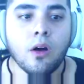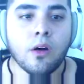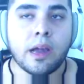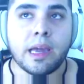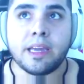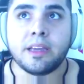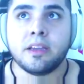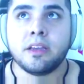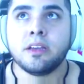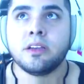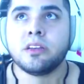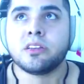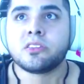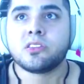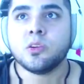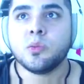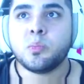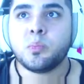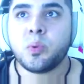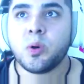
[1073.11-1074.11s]
Okay,
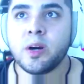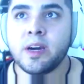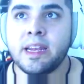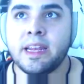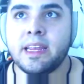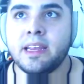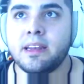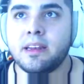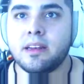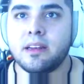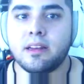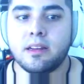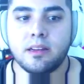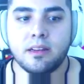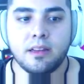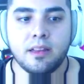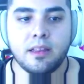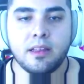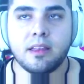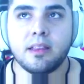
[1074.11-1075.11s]
so putting
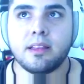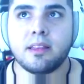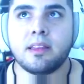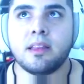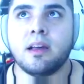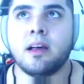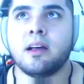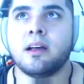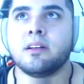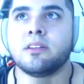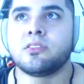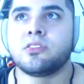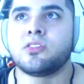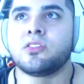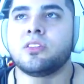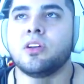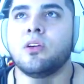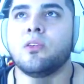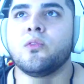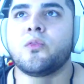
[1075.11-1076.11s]
the
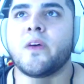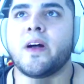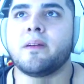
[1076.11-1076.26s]
stone